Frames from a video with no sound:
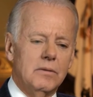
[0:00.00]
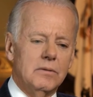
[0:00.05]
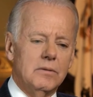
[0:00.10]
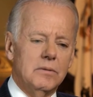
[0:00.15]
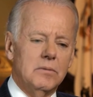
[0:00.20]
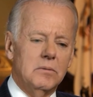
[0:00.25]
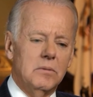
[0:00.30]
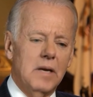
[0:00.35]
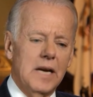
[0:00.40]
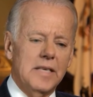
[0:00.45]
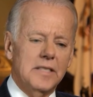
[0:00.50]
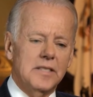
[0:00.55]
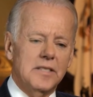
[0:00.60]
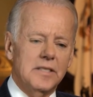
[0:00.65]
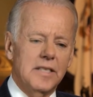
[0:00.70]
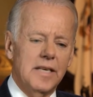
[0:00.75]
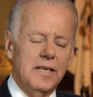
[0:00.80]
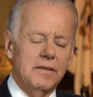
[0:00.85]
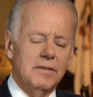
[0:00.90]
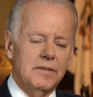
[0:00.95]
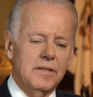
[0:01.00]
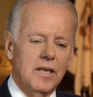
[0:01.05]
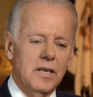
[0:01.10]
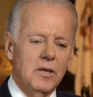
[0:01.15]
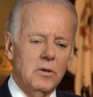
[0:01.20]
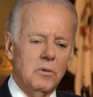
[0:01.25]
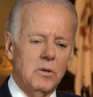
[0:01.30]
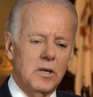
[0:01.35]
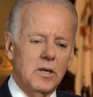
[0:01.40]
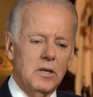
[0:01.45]
my state of
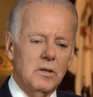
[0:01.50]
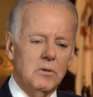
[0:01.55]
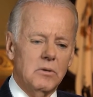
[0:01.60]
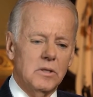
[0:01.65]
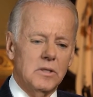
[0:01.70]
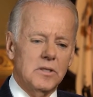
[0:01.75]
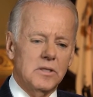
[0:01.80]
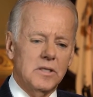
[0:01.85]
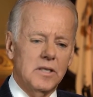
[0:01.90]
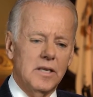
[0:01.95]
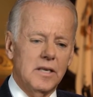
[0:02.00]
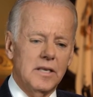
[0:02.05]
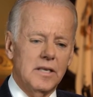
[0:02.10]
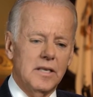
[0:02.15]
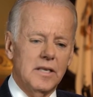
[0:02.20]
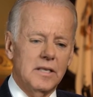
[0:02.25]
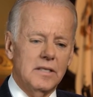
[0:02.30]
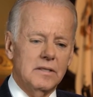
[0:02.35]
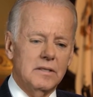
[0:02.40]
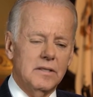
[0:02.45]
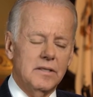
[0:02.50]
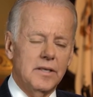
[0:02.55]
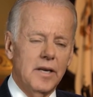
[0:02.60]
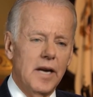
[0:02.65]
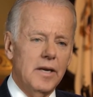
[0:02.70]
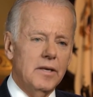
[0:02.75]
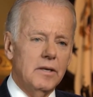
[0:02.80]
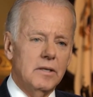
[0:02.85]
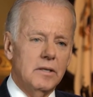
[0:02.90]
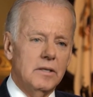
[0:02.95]
Delaware was
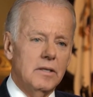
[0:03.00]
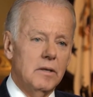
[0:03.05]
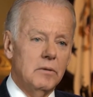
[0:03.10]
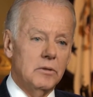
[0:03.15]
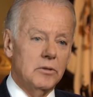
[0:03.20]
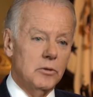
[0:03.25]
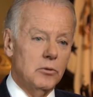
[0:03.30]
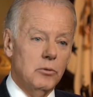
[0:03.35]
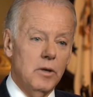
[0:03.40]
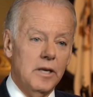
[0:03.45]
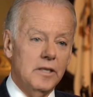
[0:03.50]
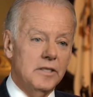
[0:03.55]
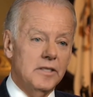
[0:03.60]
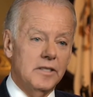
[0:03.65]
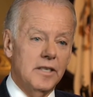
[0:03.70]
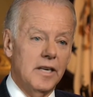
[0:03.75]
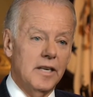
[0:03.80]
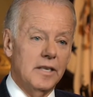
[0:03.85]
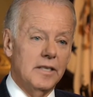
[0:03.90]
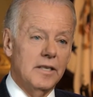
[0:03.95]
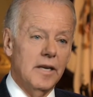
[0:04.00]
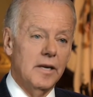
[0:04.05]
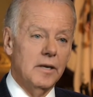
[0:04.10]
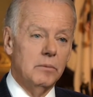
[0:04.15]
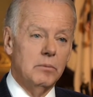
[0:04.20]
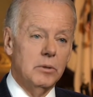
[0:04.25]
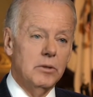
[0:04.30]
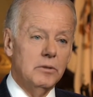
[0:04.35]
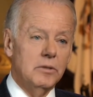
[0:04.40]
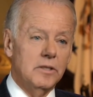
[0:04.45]
it was a red state, not a
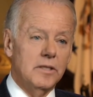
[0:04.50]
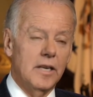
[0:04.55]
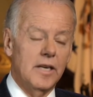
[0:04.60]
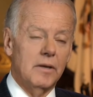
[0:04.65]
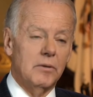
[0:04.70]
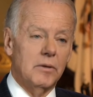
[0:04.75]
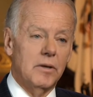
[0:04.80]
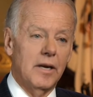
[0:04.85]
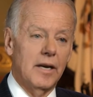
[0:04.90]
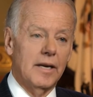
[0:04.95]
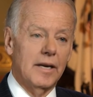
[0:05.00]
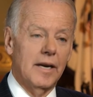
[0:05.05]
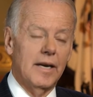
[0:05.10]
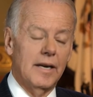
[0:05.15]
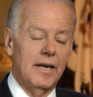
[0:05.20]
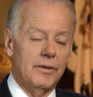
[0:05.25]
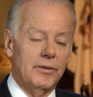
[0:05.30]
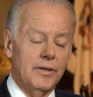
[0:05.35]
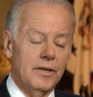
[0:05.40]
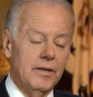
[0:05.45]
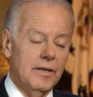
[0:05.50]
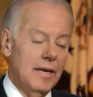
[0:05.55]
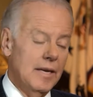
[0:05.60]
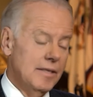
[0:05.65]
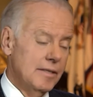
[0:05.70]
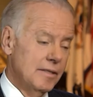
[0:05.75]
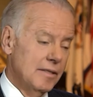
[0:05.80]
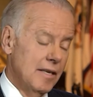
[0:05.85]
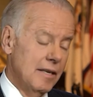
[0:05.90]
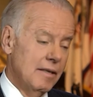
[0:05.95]
blue state when I got out there. And I'd
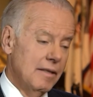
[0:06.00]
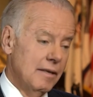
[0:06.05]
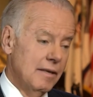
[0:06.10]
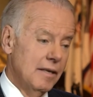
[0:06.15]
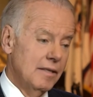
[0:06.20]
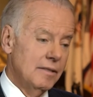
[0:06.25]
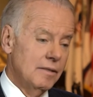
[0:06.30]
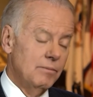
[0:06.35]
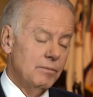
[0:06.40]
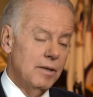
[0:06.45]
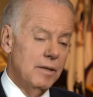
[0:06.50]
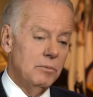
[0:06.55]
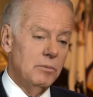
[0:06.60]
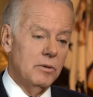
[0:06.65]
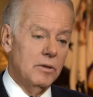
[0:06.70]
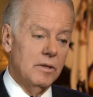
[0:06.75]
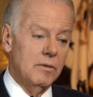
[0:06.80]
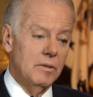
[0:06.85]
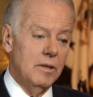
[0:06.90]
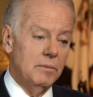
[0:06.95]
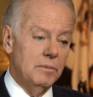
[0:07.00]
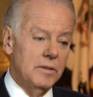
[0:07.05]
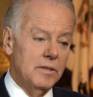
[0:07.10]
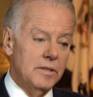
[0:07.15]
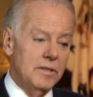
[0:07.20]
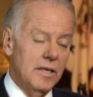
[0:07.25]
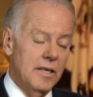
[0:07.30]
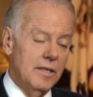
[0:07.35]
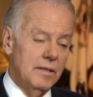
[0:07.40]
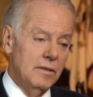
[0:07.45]
say things and people would come up and
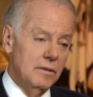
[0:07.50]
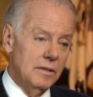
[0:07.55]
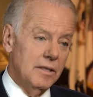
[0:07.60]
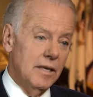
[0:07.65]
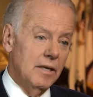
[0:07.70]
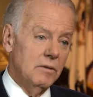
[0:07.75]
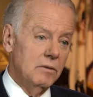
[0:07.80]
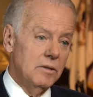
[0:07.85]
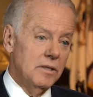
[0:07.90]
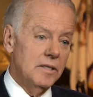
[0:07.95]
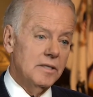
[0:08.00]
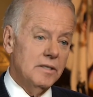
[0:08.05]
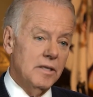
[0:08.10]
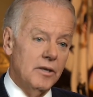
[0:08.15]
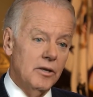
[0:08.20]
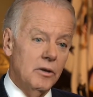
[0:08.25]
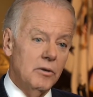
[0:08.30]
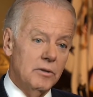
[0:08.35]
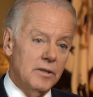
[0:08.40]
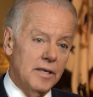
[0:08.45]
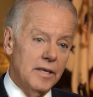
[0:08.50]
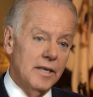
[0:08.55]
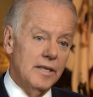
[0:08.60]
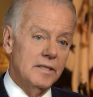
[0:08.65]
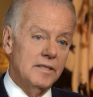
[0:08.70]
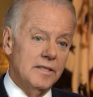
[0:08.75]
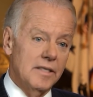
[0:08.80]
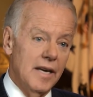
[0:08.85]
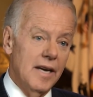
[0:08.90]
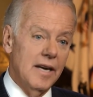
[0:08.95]
say, okay, well, at least I know where the kid
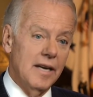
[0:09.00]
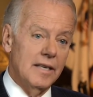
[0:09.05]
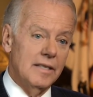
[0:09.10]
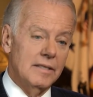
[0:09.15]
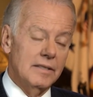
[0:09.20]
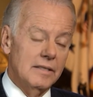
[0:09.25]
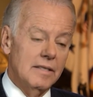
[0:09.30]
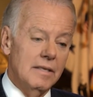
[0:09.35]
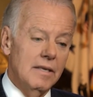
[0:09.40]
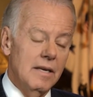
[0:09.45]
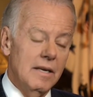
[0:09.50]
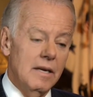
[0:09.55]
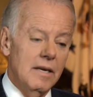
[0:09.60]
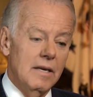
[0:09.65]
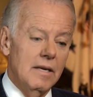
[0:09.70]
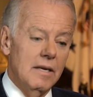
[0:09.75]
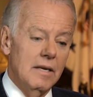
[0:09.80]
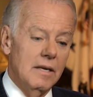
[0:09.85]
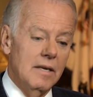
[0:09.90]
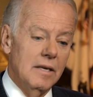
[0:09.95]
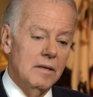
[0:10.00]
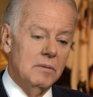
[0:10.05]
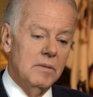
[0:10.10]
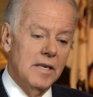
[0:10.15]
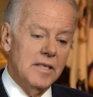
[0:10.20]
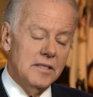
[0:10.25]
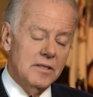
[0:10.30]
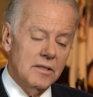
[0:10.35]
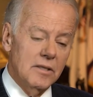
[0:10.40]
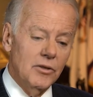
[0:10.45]
stands.
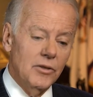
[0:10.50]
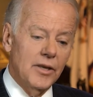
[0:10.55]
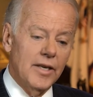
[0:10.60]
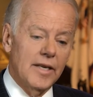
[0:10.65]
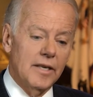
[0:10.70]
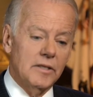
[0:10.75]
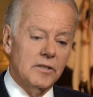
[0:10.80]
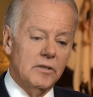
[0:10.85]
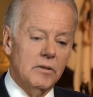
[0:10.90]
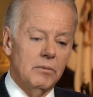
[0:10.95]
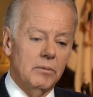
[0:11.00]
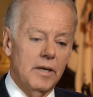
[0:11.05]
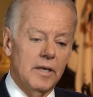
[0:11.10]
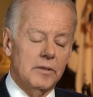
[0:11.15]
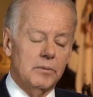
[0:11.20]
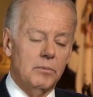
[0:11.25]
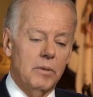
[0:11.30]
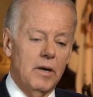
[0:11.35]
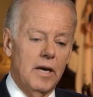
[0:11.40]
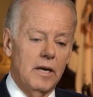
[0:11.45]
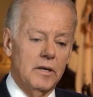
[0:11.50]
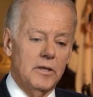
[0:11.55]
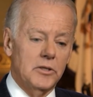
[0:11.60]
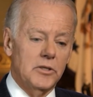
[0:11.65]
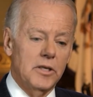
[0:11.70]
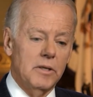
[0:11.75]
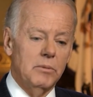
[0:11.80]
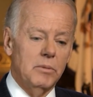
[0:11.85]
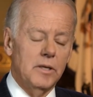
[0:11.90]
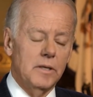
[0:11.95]
I still think it's the best
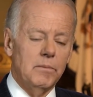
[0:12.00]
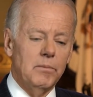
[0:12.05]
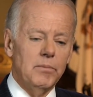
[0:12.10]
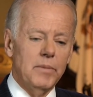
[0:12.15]
policy, but